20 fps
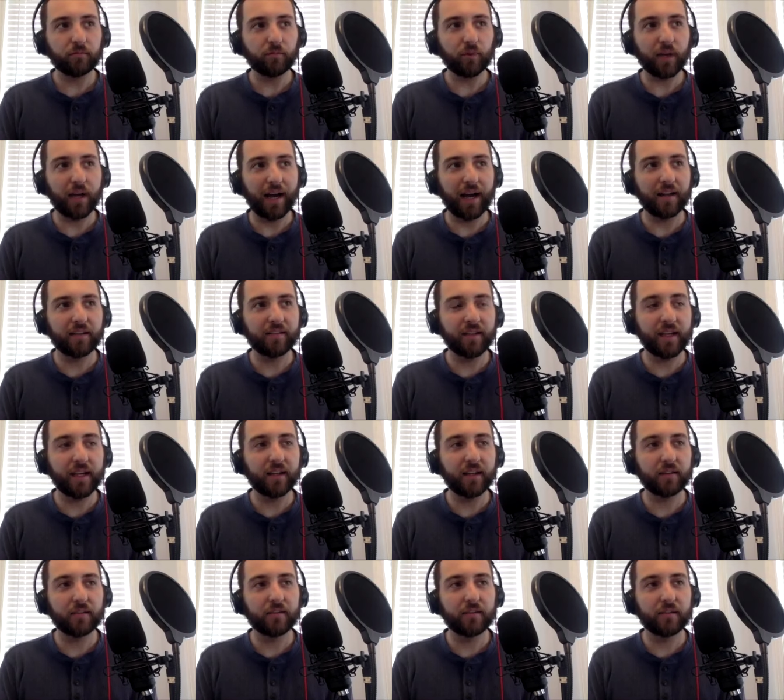I
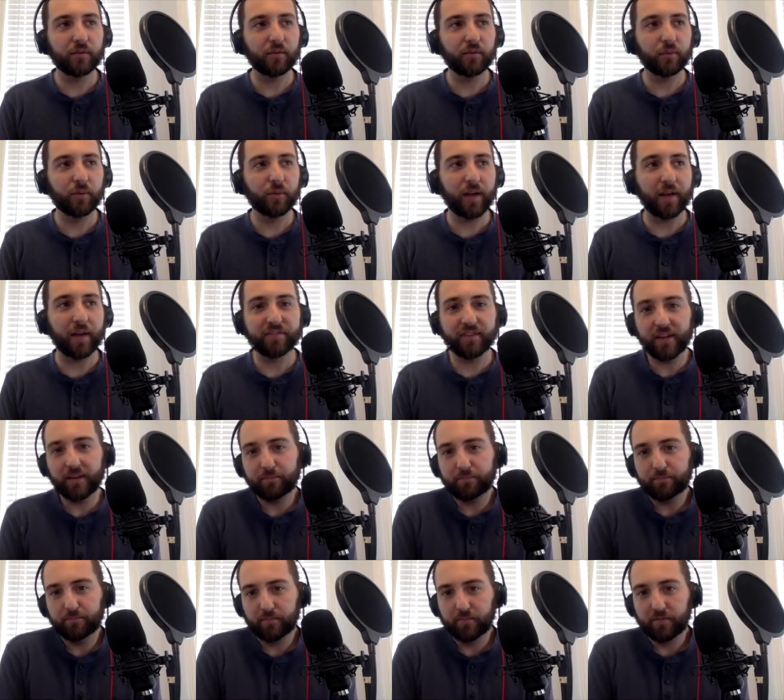think what I've
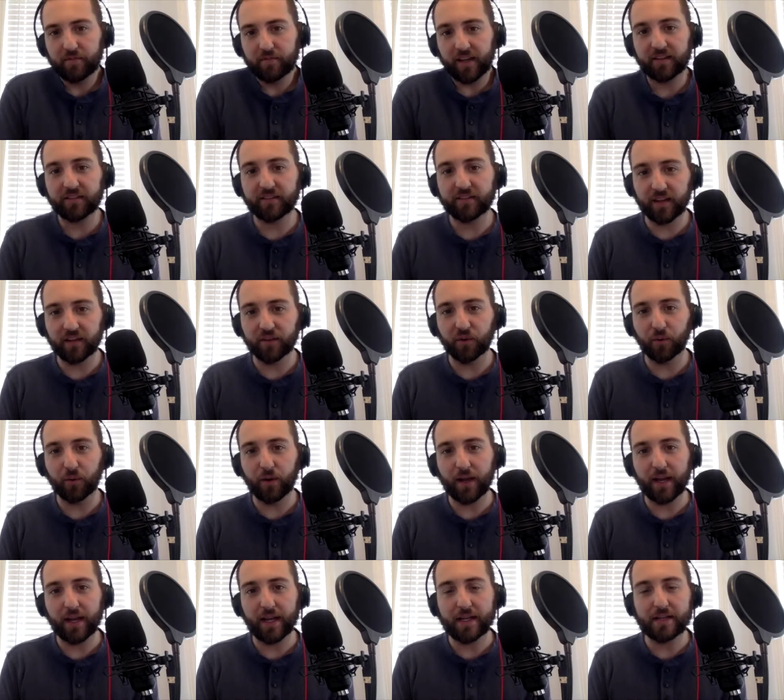seen things get in the
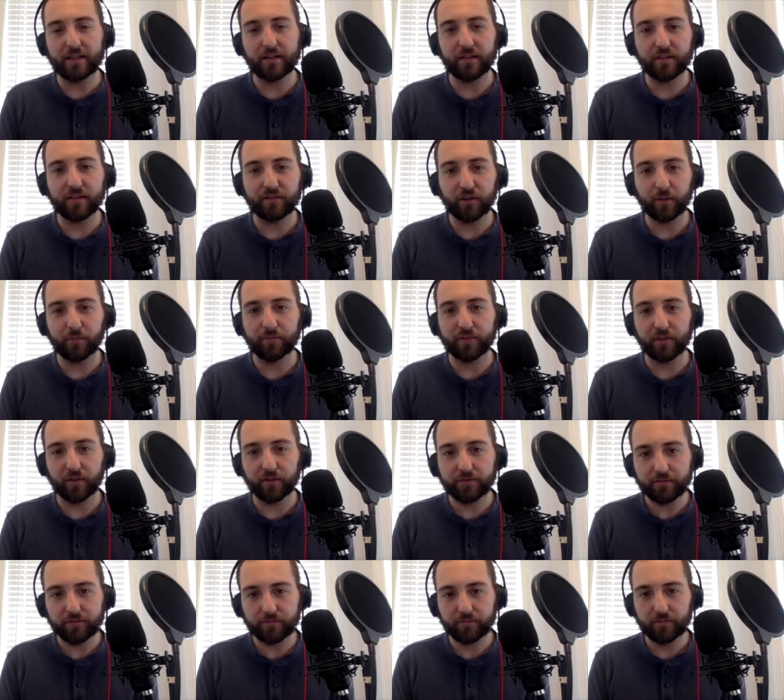way in terms
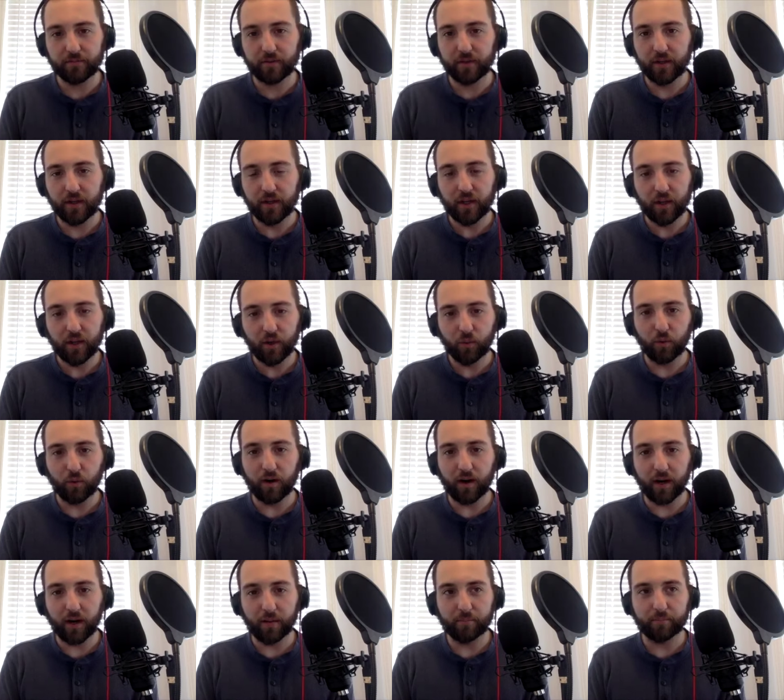of
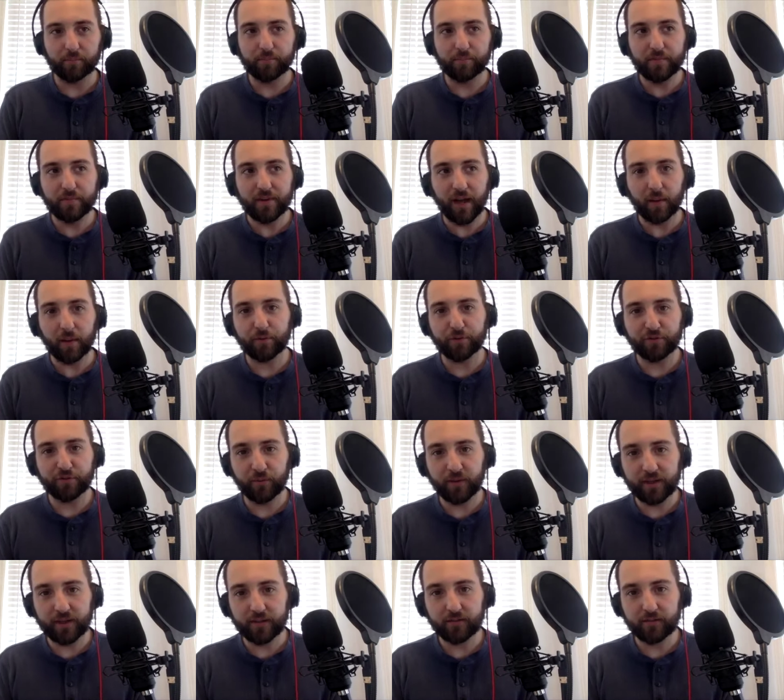where I'm not
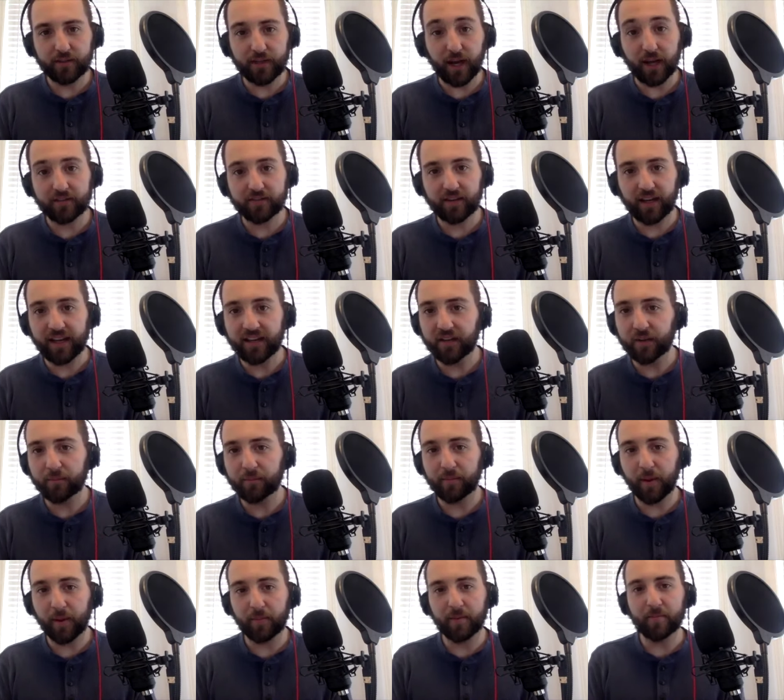pursuing God's kingdom,
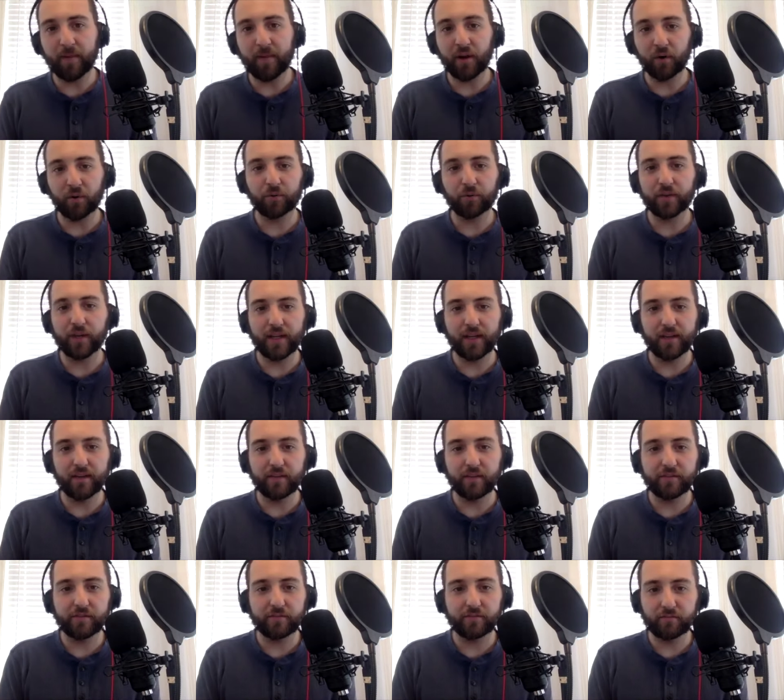but maybe my own
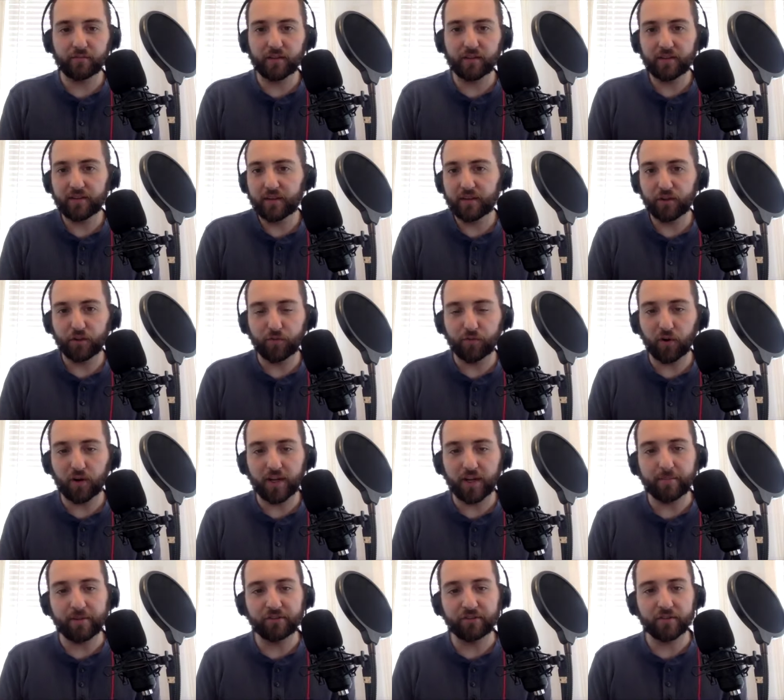is you've
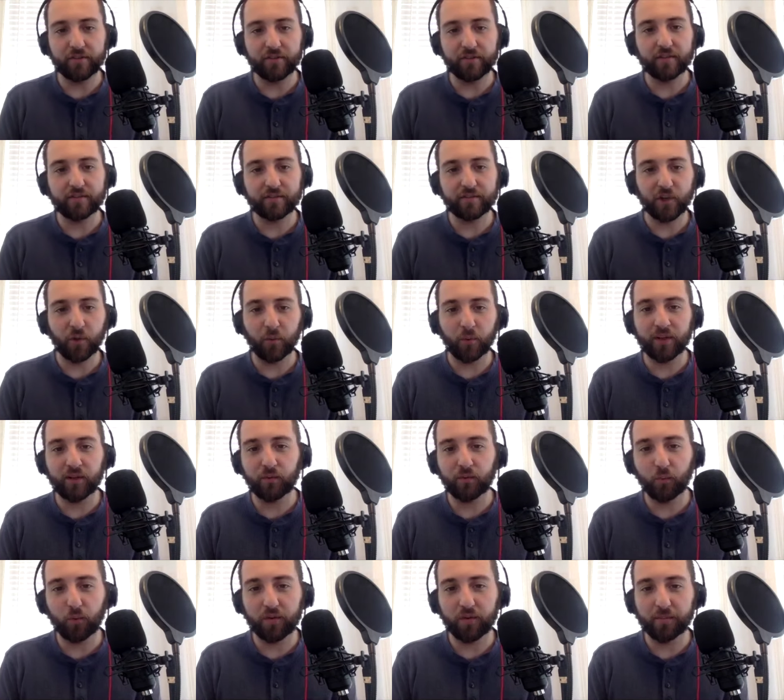already mentioned this
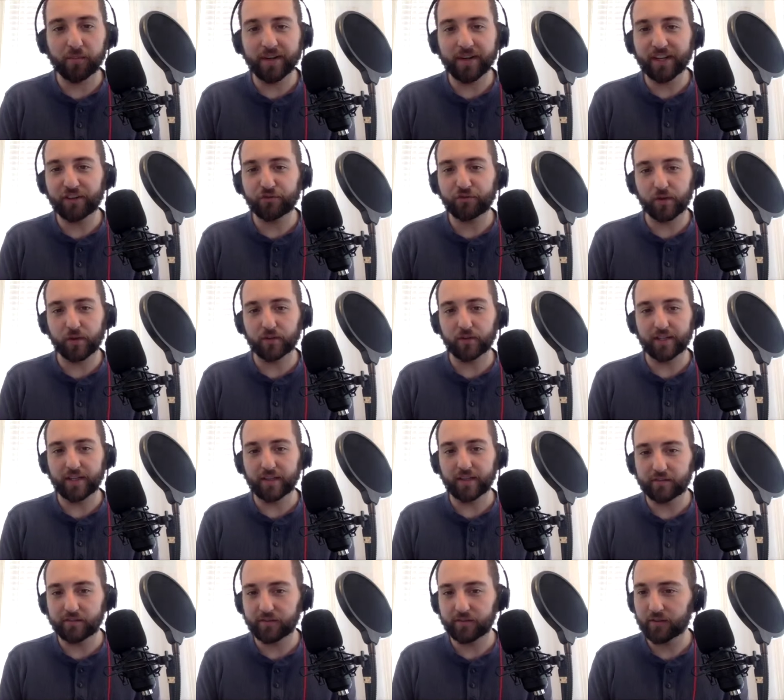going where the money trail
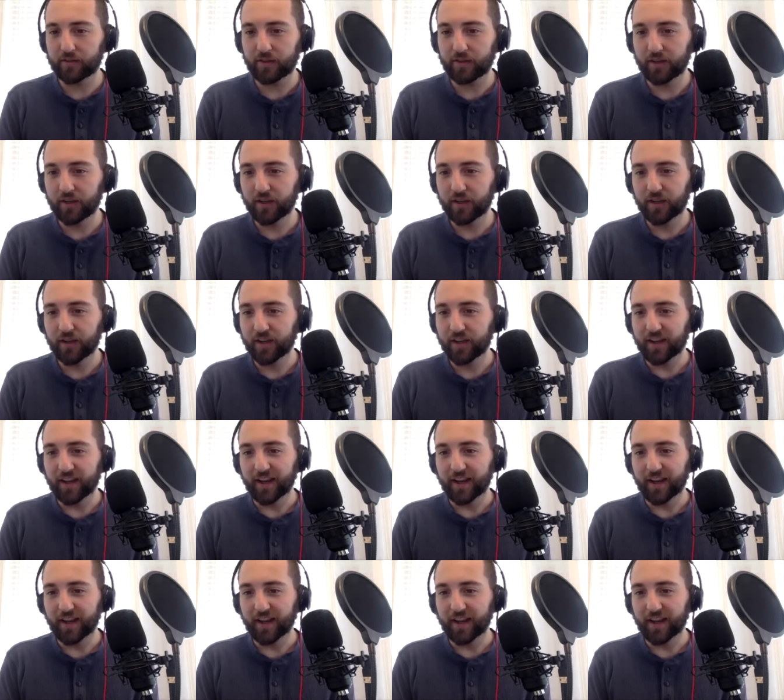leads. Mm-hmm.